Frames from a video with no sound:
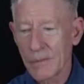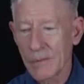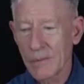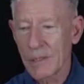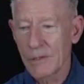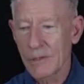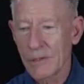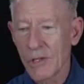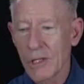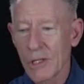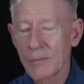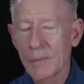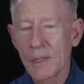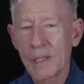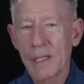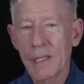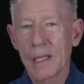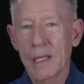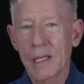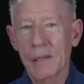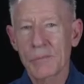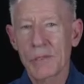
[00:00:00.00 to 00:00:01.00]
gentleman
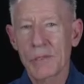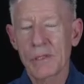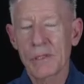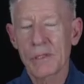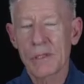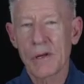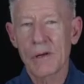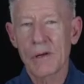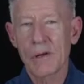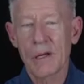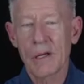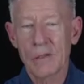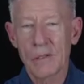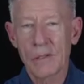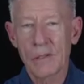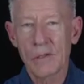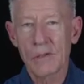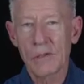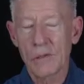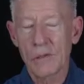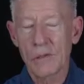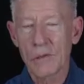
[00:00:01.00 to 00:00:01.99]
that helps us start our
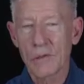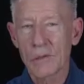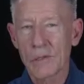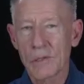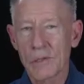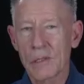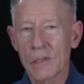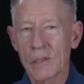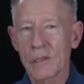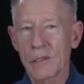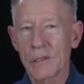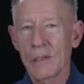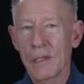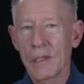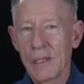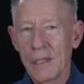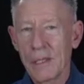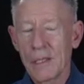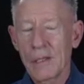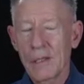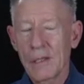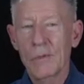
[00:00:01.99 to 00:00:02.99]
two-year-olds is a
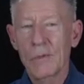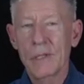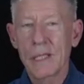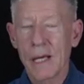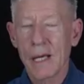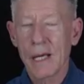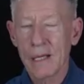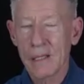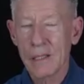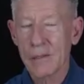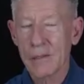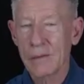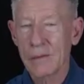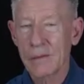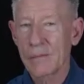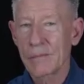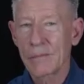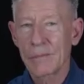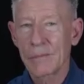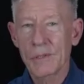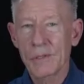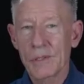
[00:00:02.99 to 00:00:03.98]
retired
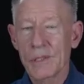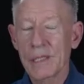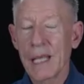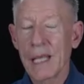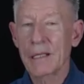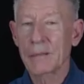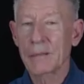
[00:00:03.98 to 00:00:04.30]
saddle